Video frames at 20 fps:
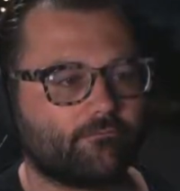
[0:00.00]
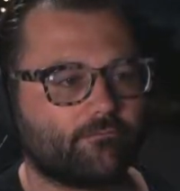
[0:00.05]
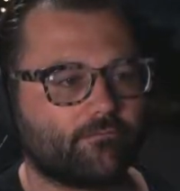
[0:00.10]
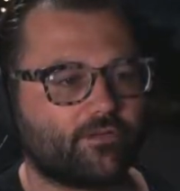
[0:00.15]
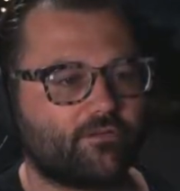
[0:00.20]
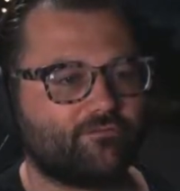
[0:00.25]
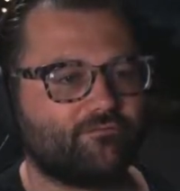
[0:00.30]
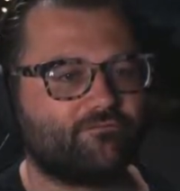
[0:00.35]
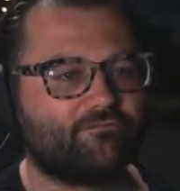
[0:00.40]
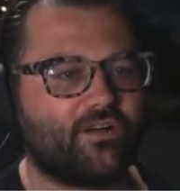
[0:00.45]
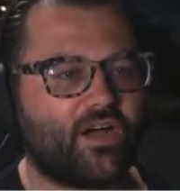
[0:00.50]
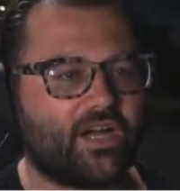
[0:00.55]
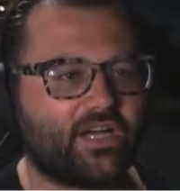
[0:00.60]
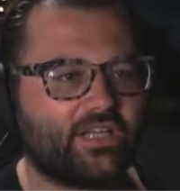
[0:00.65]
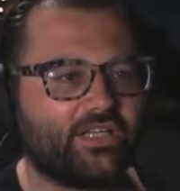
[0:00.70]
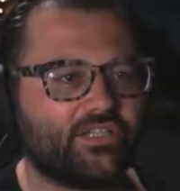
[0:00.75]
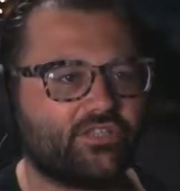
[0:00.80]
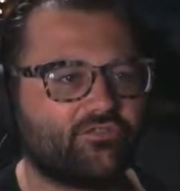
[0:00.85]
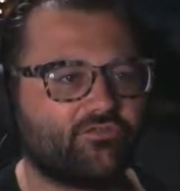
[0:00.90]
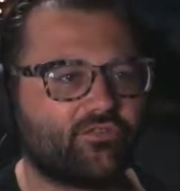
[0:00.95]

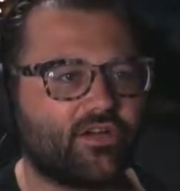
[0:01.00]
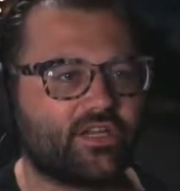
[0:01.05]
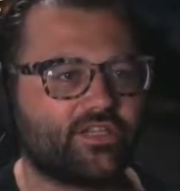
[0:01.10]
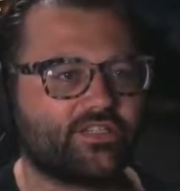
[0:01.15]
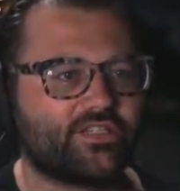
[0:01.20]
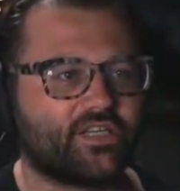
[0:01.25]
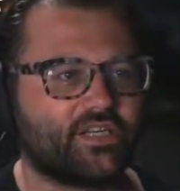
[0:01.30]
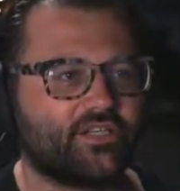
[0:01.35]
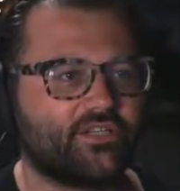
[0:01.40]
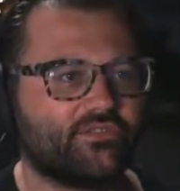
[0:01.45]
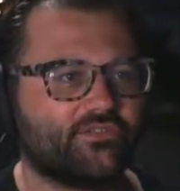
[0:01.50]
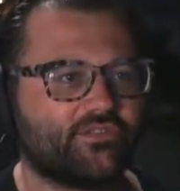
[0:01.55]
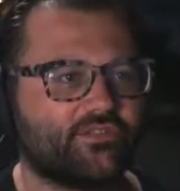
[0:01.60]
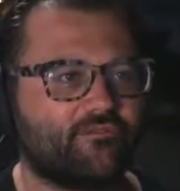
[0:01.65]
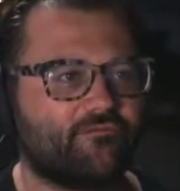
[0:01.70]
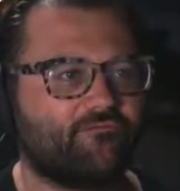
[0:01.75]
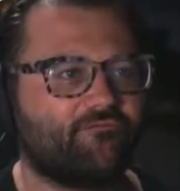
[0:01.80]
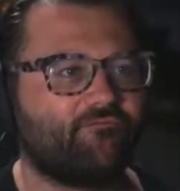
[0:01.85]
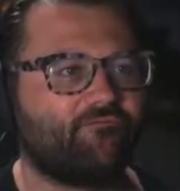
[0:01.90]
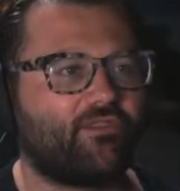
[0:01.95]
Fucking Christ, I didn't use the
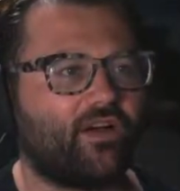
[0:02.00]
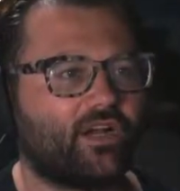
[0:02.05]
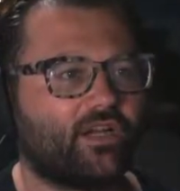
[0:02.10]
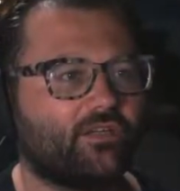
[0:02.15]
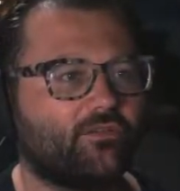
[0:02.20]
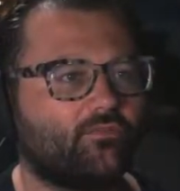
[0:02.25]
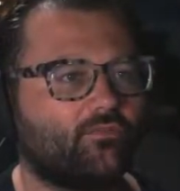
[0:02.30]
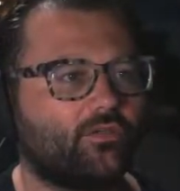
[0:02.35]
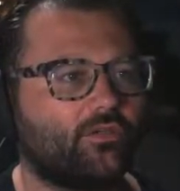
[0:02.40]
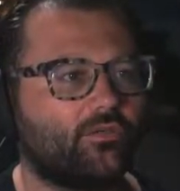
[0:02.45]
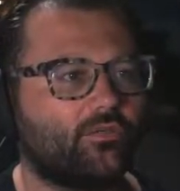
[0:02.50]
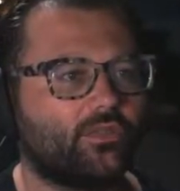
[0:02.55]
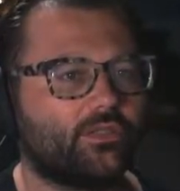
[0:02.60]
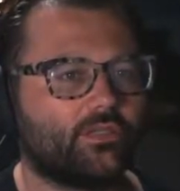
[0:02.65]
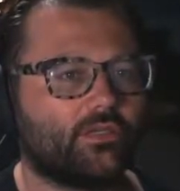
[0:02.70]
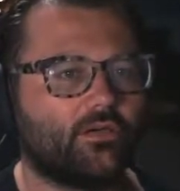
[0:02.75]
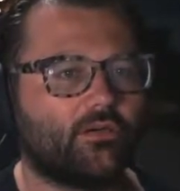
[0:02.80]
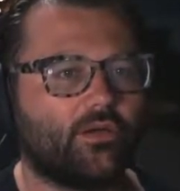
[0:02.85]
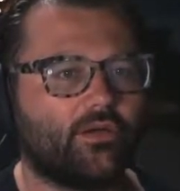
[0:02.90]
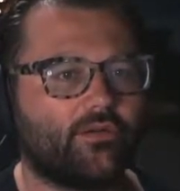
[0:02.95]
fucking whirlwind.
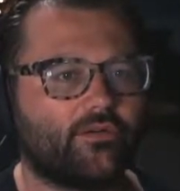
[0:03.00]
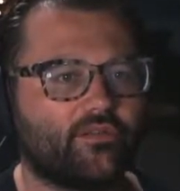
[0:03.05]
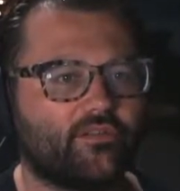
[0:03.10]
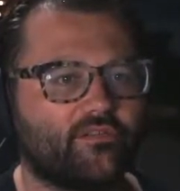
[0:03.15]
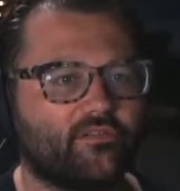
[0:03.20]
Oh, here it is.